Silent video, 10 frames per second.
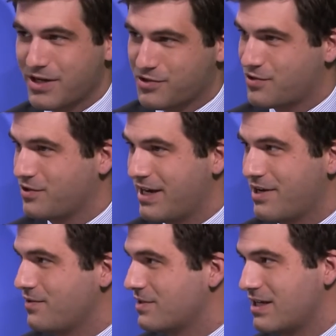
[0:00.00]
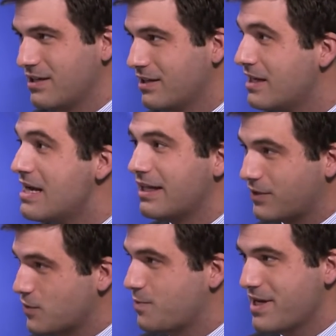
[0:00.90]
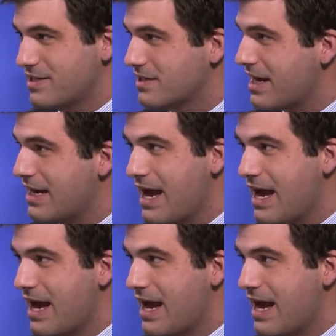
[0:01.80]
Churchill Downs, Keeneland, like those places kind of